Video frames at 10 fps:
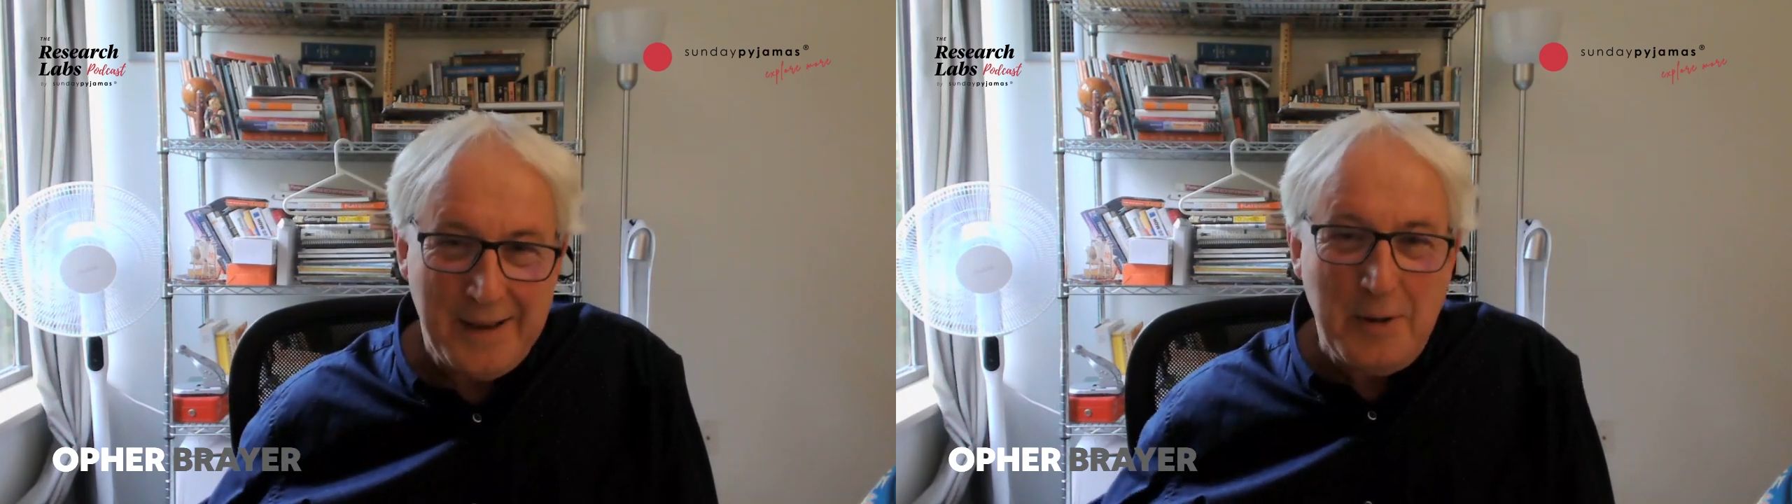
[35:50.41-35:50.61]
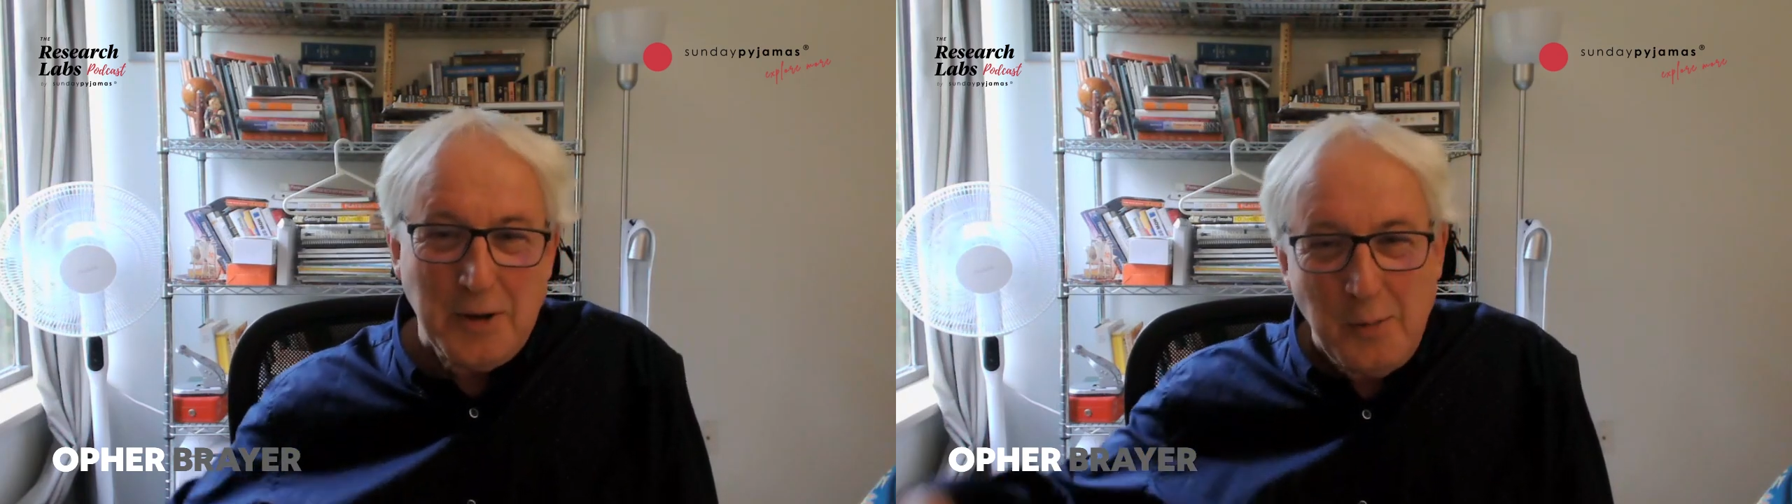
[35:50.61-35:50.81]

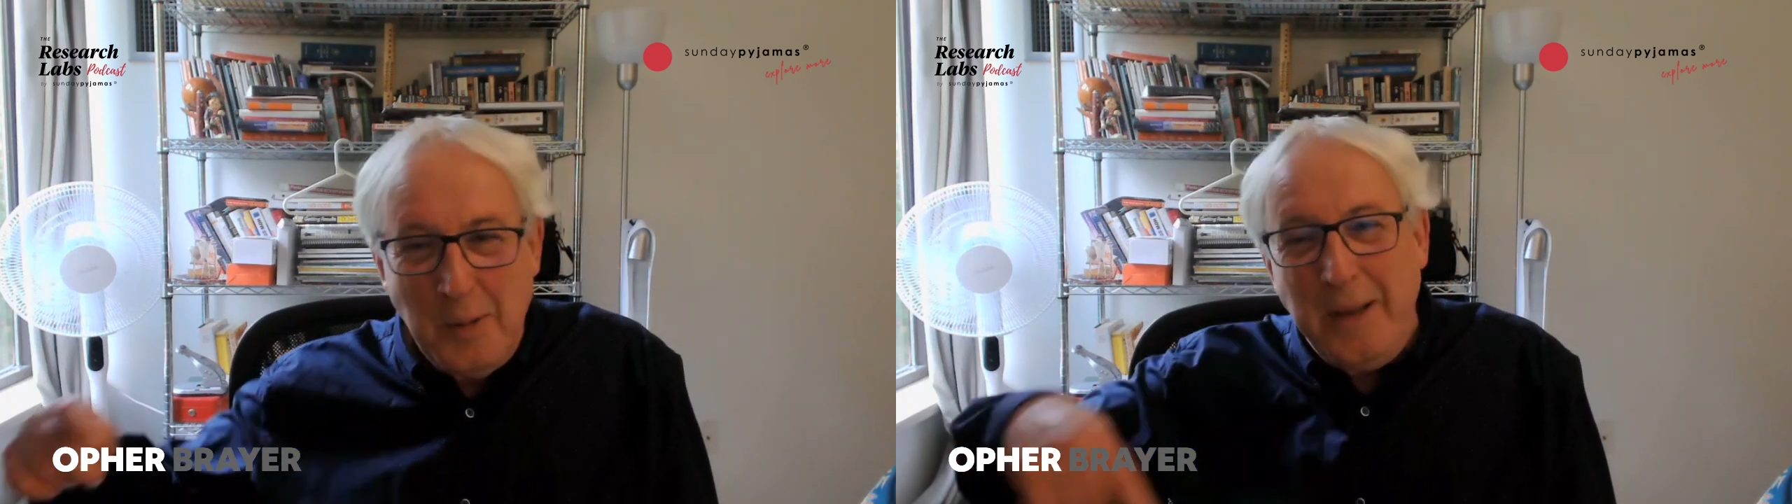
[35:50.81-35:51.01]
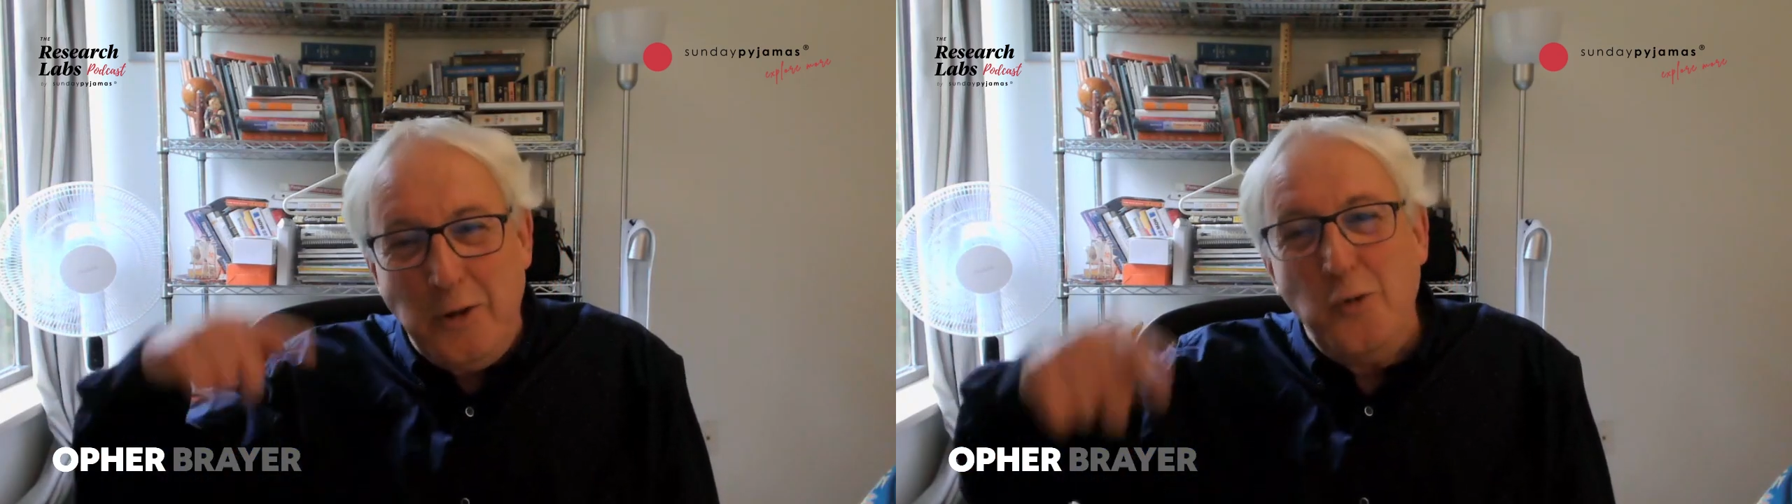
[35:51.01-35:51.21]
because there will
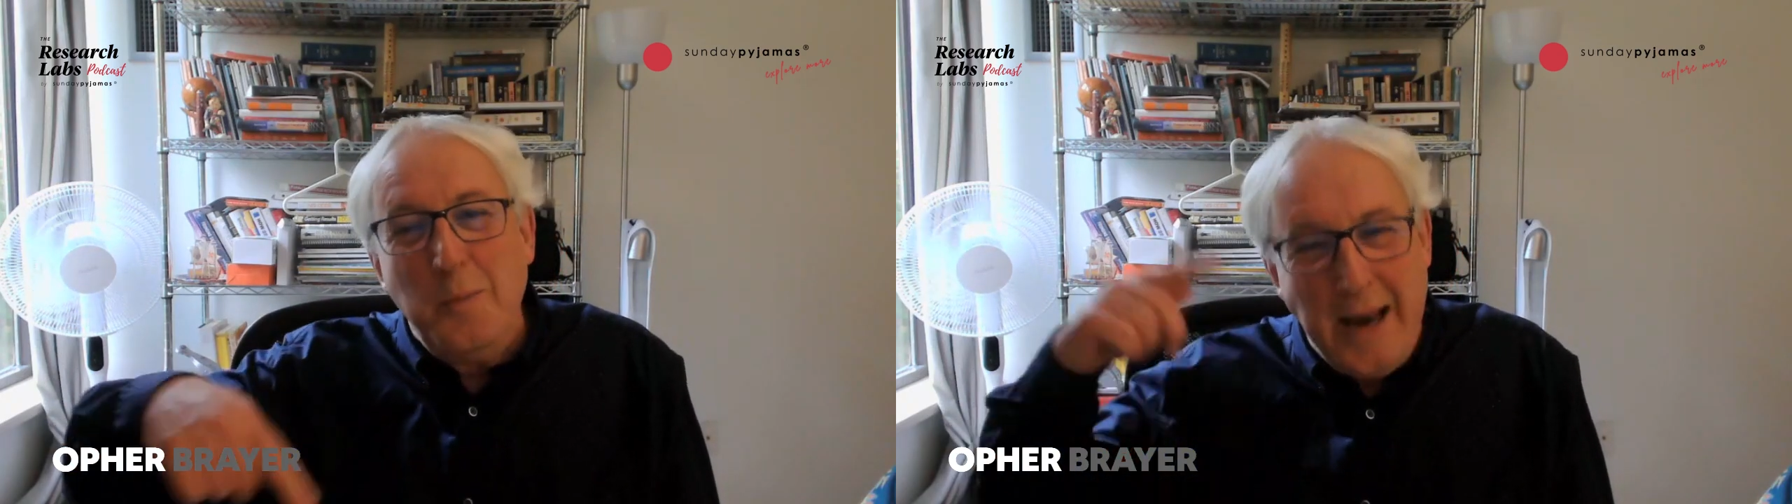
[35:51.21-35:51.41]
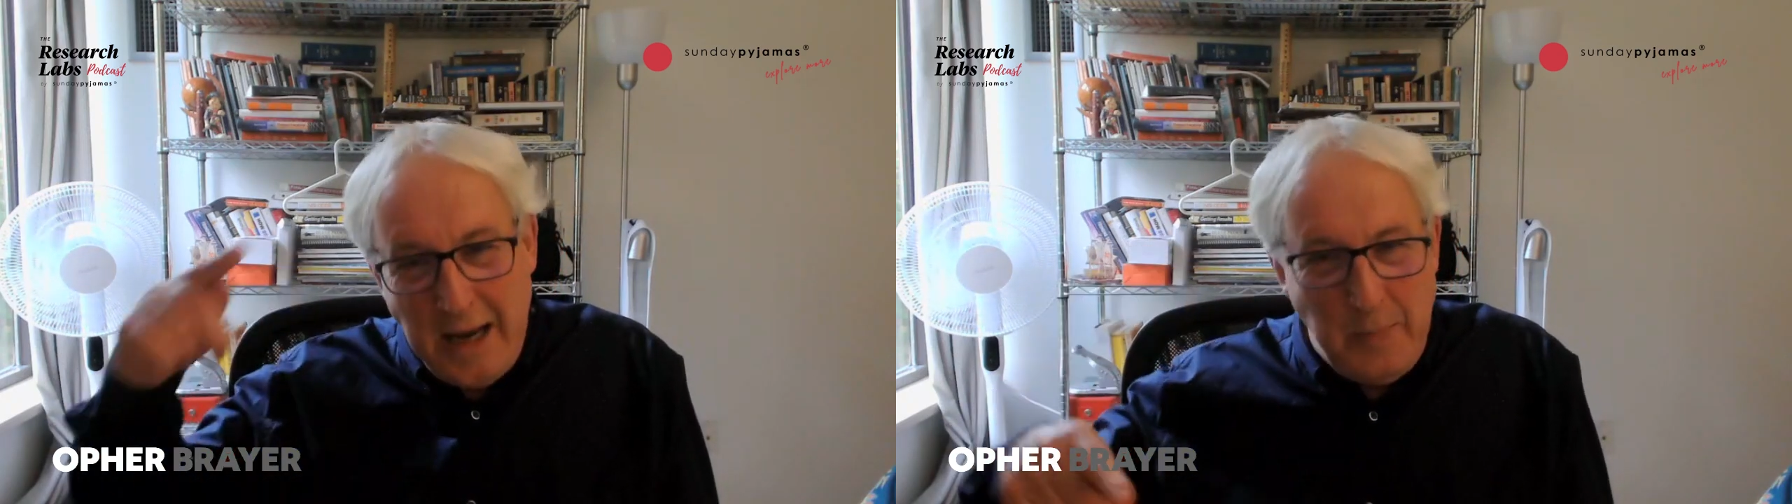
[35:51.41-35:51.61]
be too
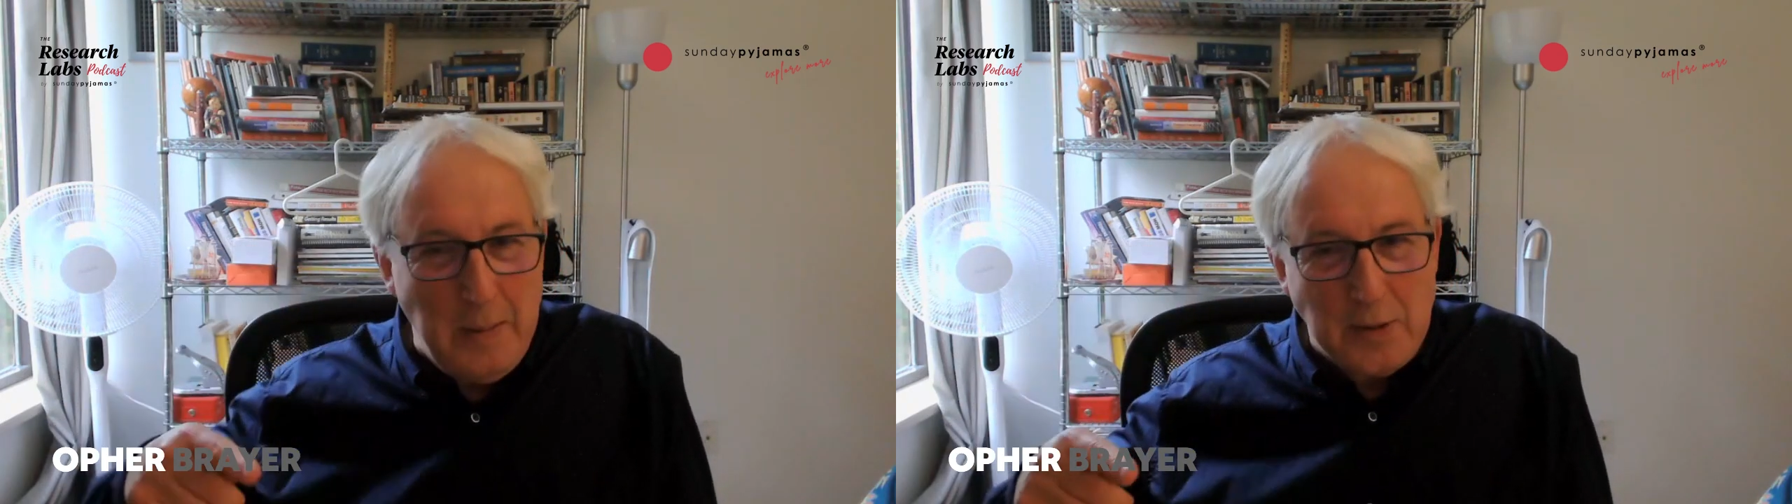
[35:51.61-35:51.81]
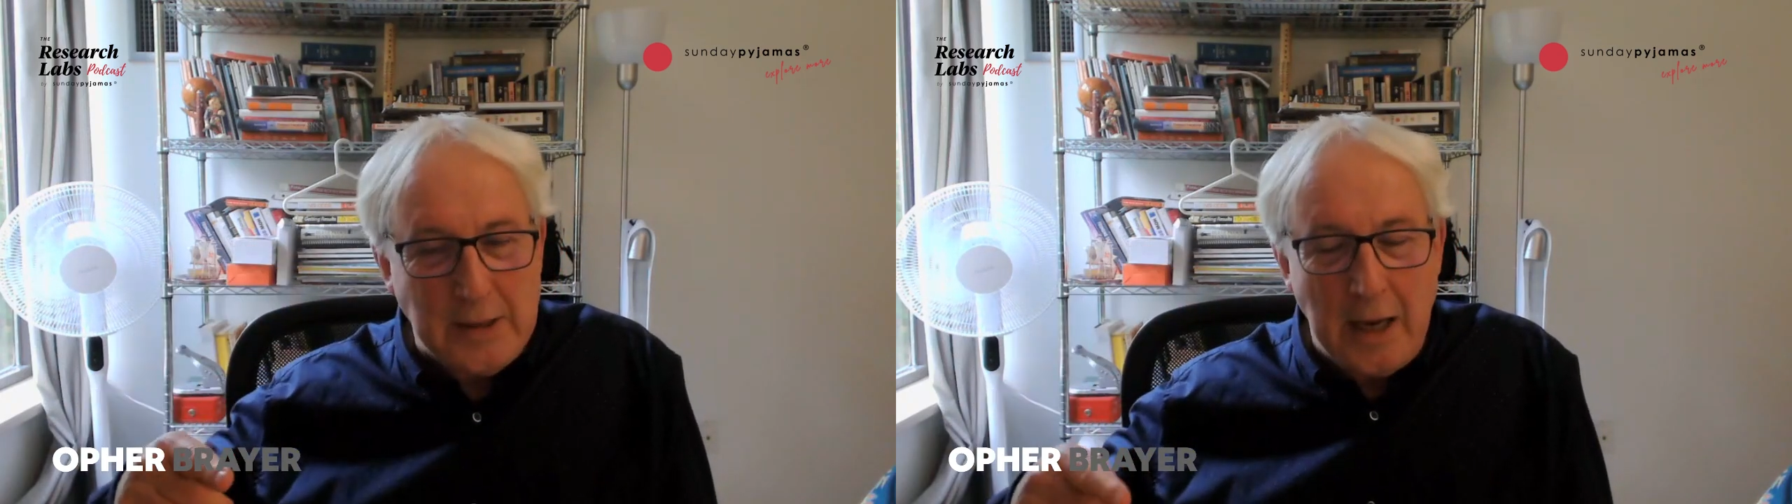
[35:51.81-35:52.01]
many
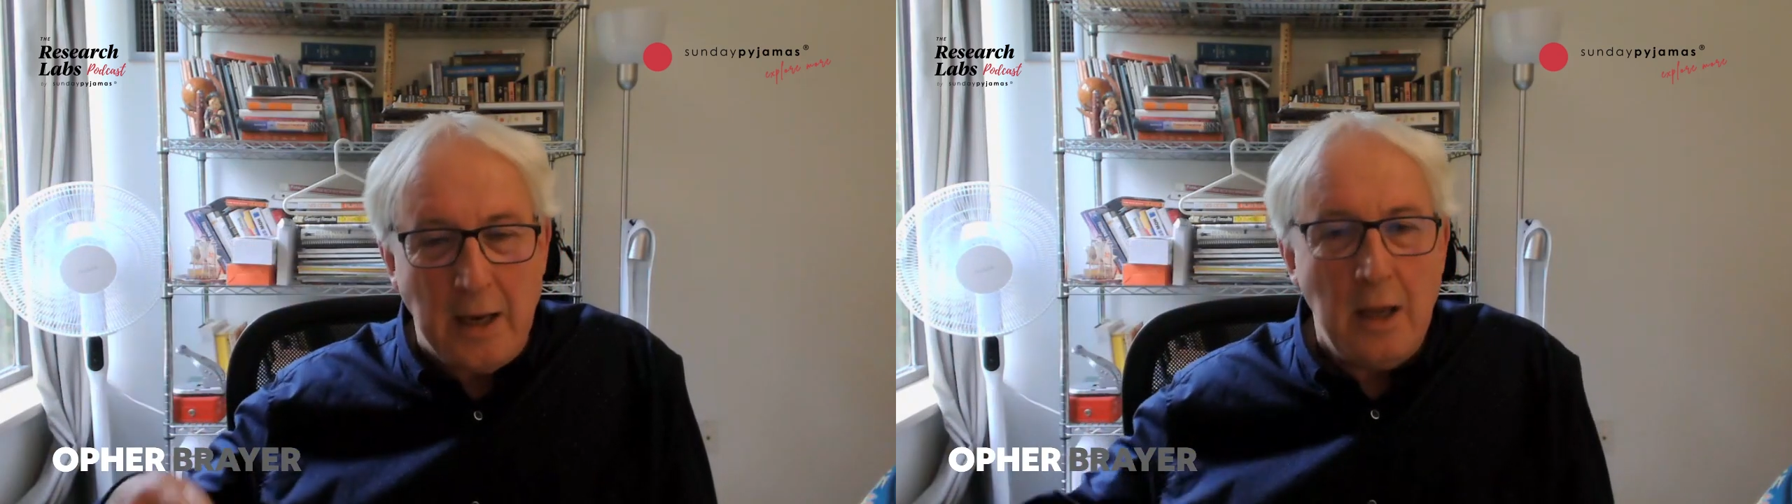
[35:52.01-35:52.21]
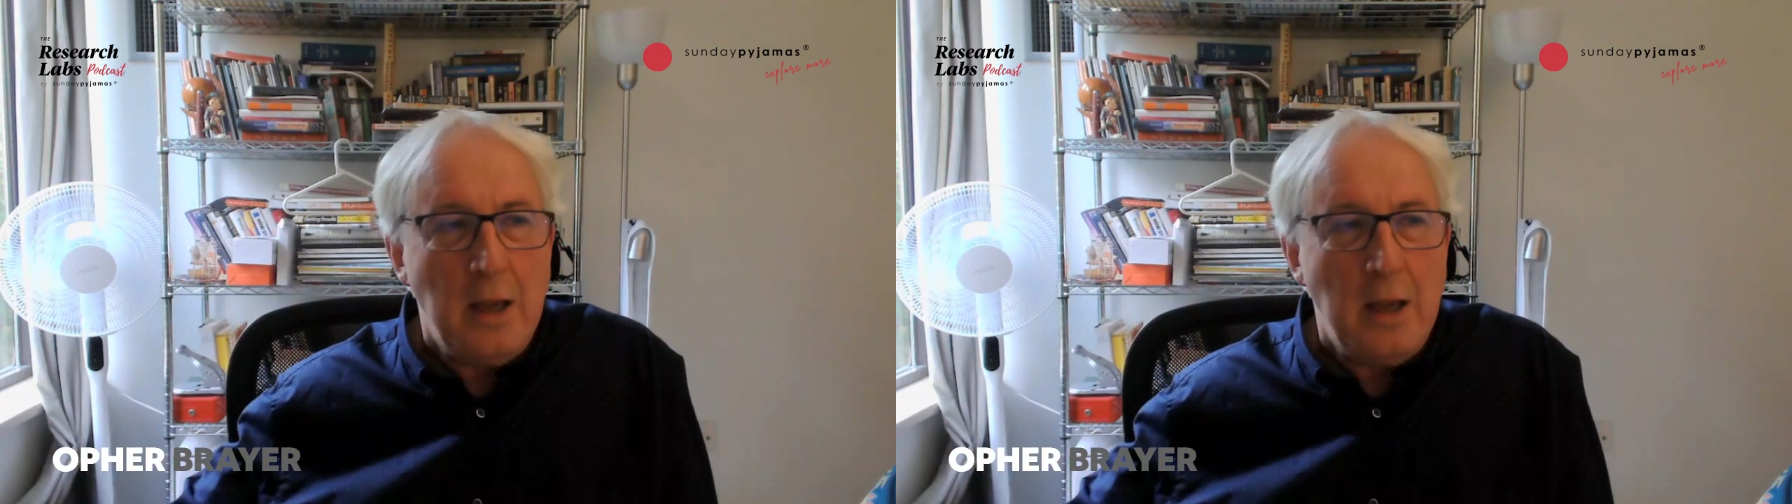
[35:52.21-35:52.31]
people saying,